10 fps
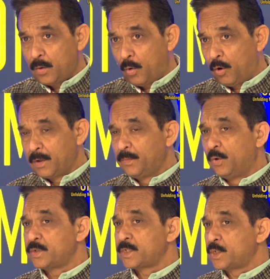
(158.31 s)

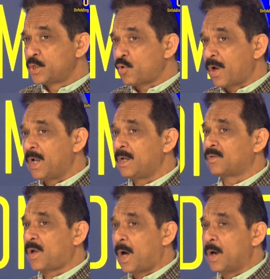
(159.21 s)
almost
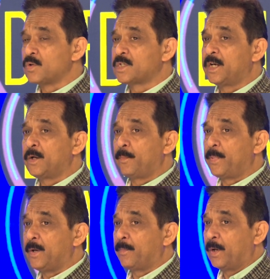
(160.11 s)
12,000
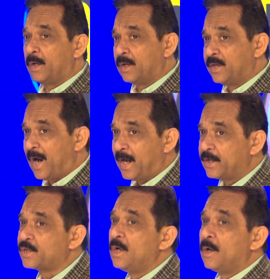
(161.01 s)
people
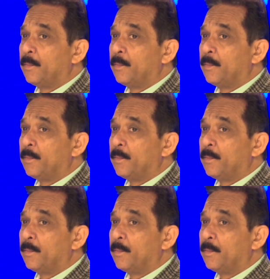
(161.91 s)
died